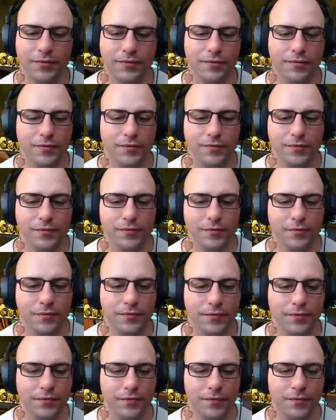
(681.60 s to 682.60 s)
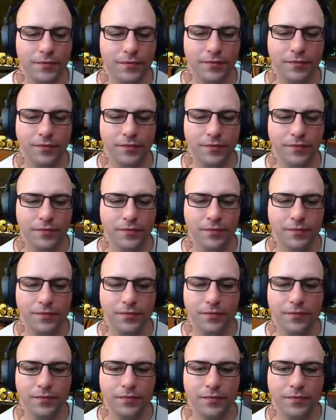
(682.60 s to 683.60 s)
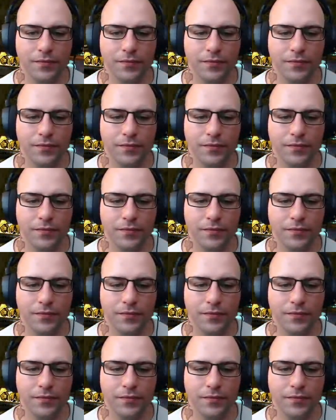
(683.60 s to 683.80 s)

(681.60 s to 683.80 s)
Nothing is said.